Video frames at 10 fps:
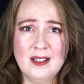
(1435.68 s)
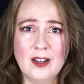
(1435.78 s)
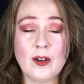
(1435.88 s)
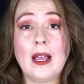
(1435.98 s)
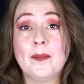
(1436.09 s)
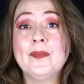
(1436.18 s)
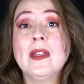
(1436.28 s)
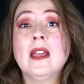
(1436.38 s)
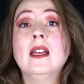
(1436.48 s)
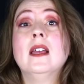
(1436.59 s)
Okay,
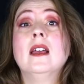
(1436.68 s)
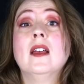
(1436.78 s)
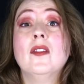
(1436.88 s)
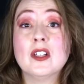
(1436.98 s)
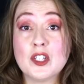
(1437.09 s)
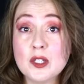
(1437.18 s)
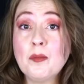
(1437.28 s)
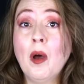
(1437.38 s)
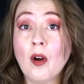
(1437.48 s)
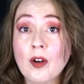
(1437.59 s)
this is
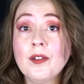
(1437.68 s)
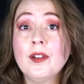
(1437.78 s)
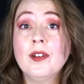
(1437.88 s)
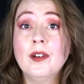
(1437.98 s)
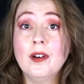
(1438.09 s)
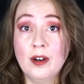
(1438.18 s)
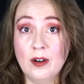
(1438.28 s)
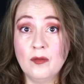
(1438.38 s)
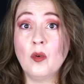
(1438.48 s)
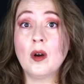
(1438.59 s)
part
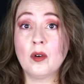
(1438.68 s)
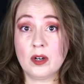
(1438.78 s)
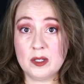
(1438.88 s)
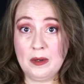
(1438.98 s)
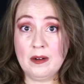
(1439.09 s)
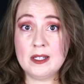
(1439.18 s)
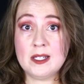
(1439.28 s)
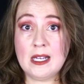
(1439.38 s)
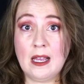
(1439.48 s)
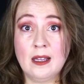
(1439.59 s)
of what we're
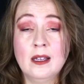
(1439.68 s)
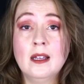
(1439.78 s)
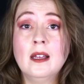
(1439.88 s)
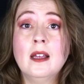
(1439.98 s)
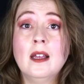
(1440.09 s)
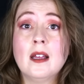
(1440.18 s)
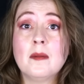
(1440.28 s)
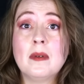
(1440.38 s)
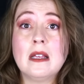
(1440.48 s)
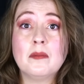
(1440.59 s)
experiencing.
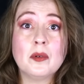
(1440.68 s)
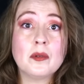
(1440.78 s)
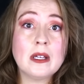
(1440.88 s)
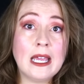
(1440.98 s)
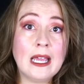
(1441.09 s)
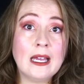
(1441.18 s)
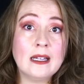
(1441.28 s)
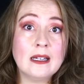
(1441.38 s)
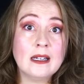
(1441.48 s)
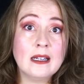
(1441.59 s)
People
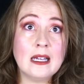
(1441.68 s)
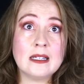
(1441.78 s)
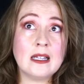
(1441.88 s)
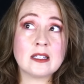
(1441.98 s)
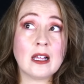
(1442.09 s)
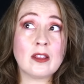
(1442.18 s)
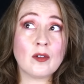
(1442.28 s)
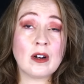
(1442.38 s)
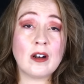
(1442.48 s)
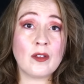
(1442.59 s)
can't, it, it's like
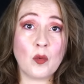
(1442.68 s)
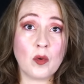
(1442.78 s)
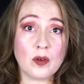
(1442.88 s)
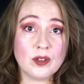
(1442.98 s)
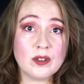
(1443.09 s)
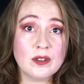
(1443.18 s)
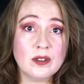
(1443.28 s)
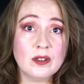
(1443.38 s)
they're in another world.